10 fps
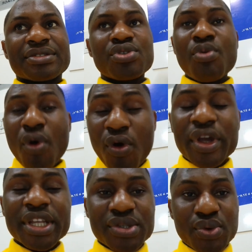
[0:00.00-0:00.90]
to go
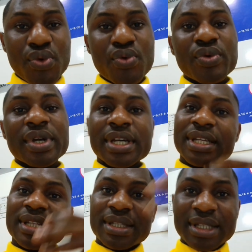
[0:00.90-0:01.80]
into
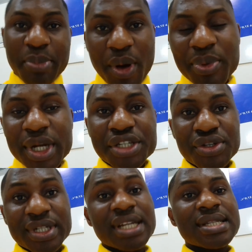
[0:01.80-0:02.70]
the
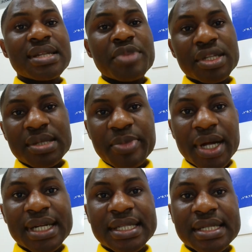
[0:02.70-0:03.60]
population, that is the
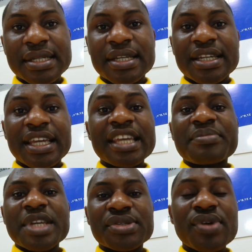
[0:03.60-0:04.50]
municipality,
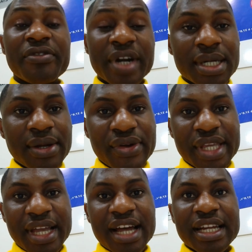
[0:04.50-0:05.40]
it means you are very
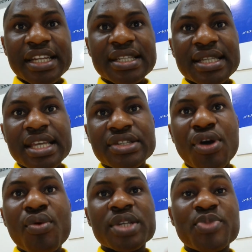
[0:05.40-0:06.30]
lucky. And in this case,
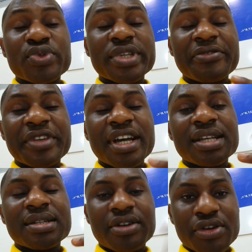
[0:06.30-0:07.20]
always put your
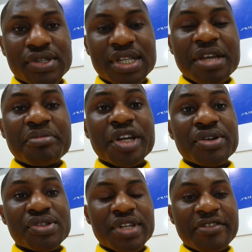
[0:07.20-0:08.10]
fingers crossed
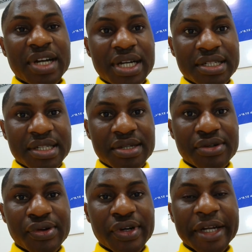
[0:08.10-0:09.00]
because you never can tell,
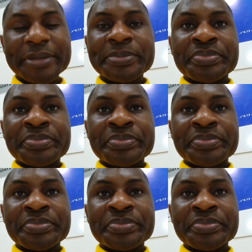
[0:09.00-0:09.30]
all right?